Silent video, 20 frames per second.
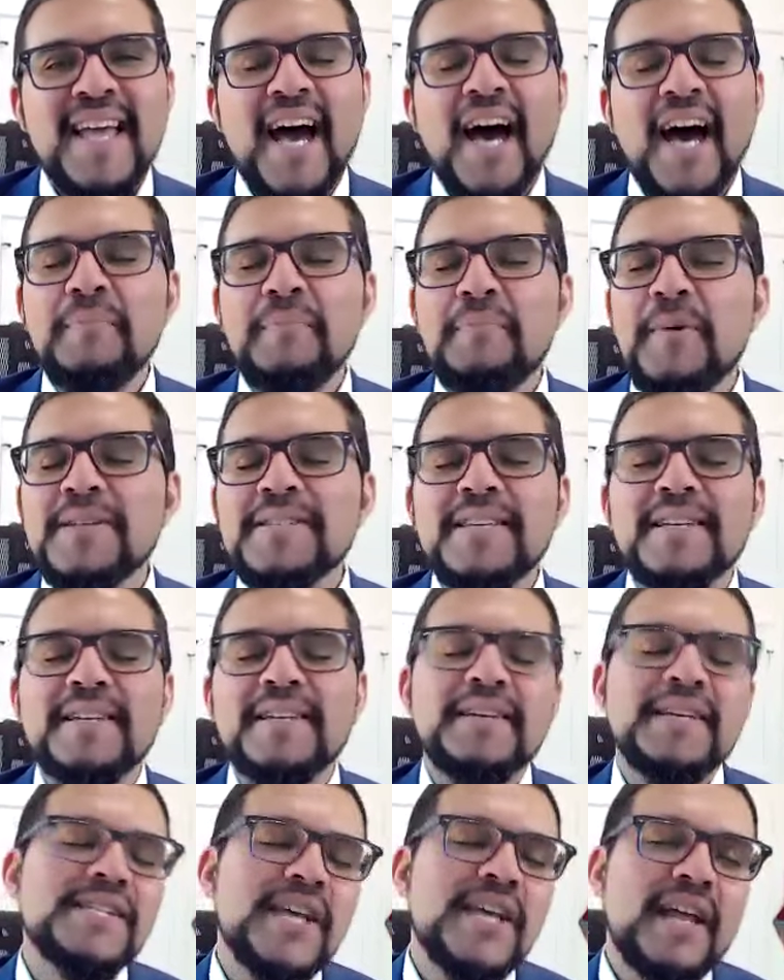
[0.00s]

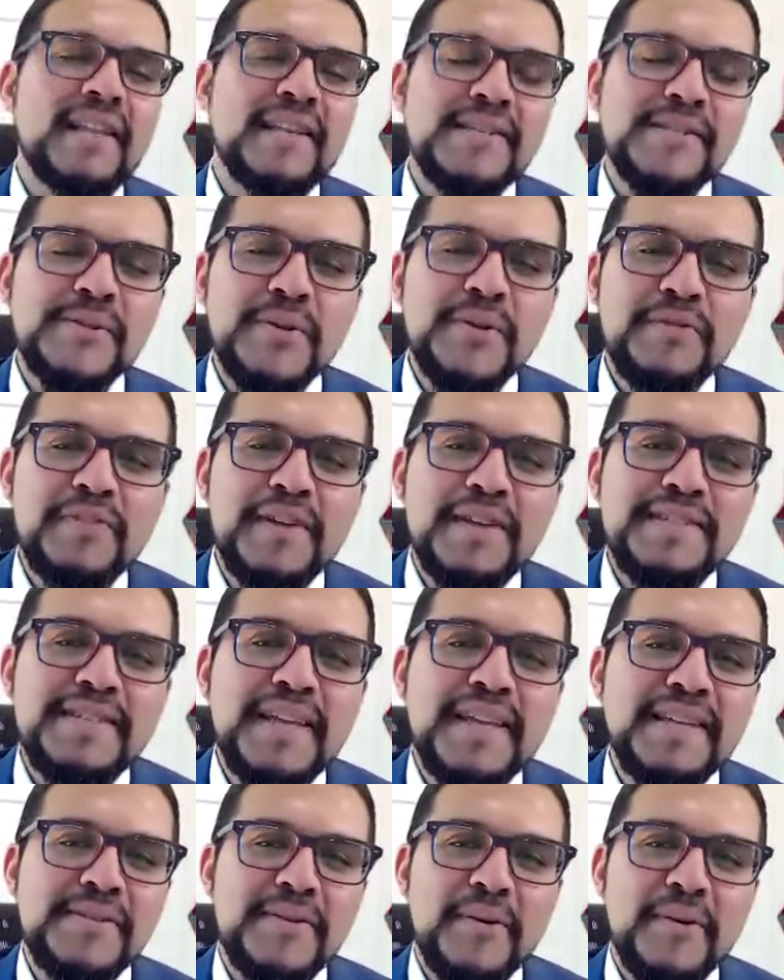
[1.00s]
Unprecedented challenges we're
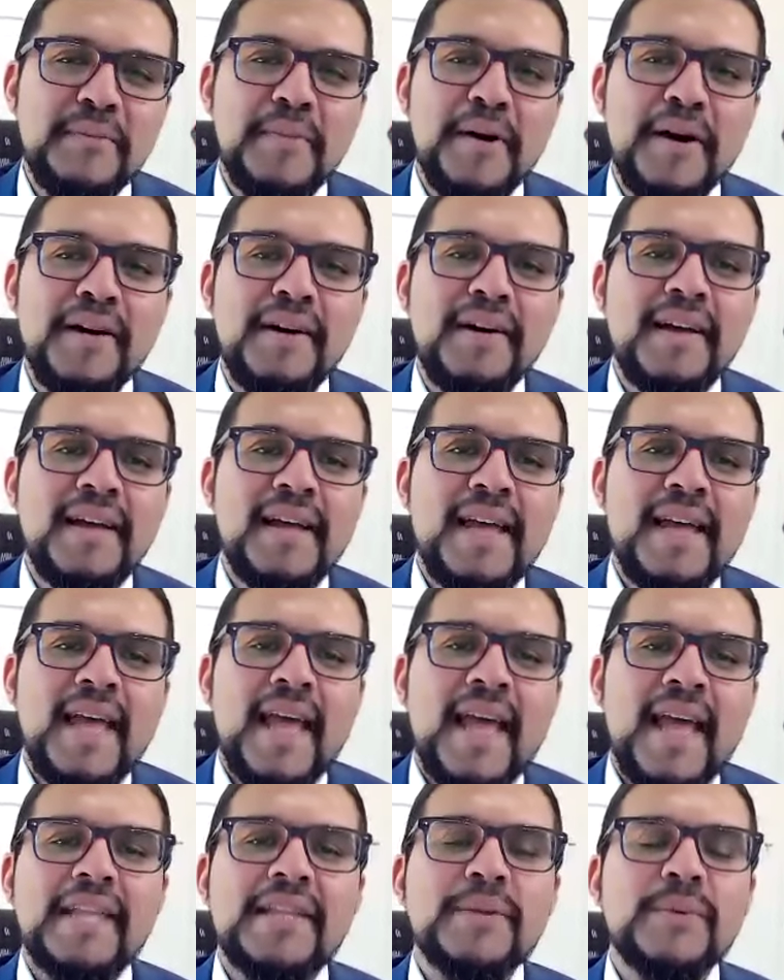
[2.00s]
facing as an ummah
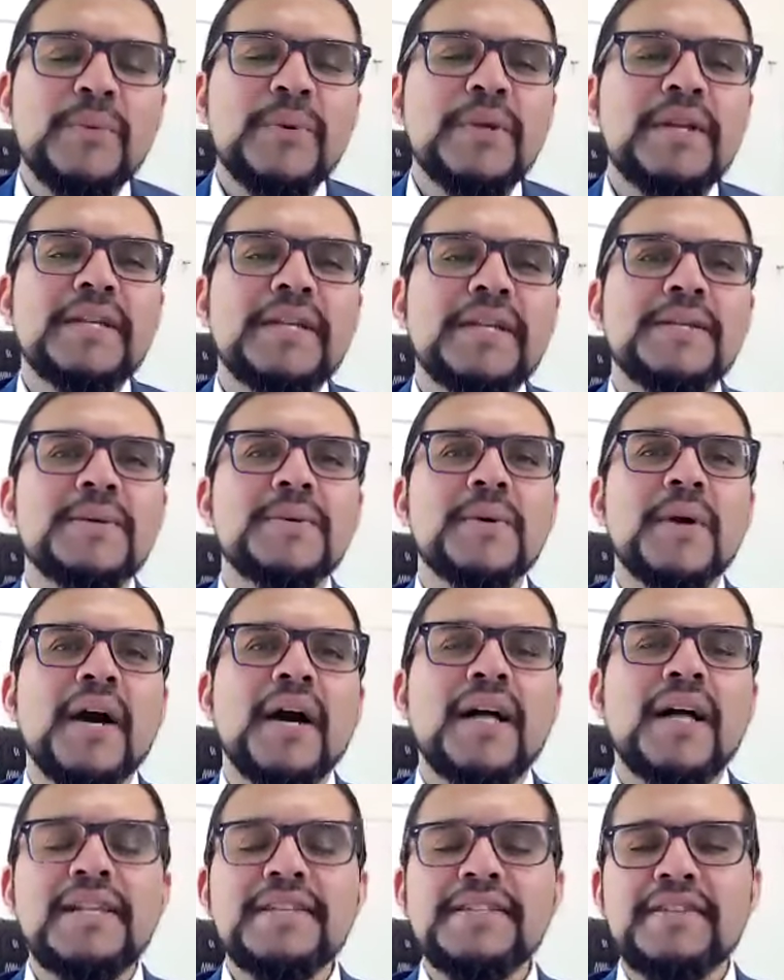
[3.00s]
and we need to
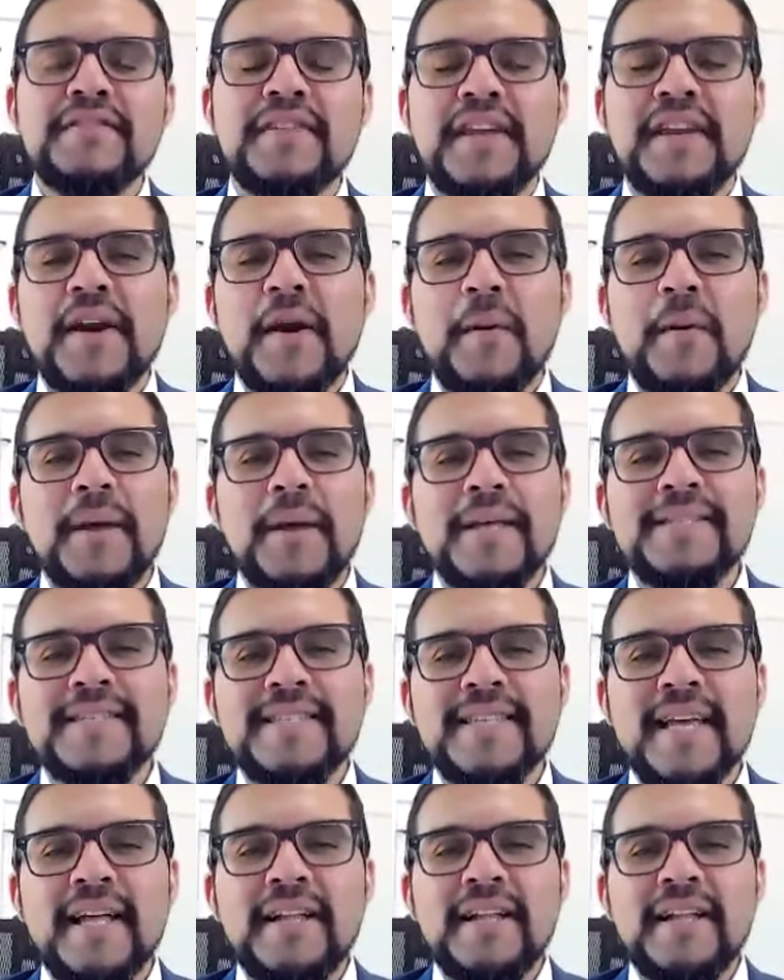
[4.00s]
cultivate our best
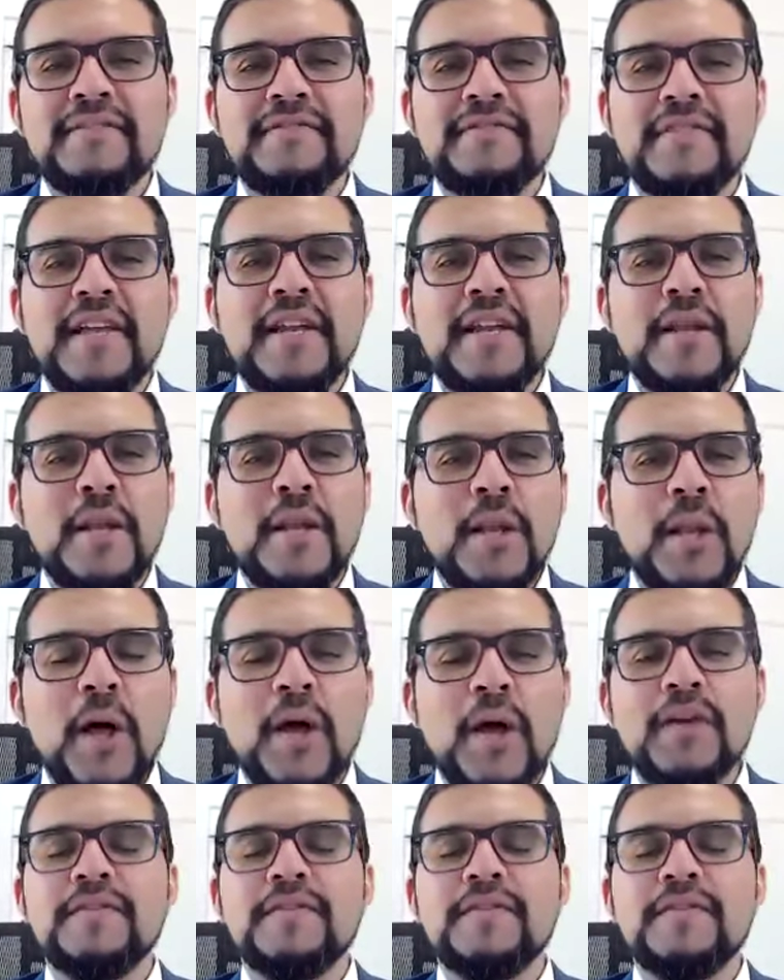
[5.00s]
self in a lot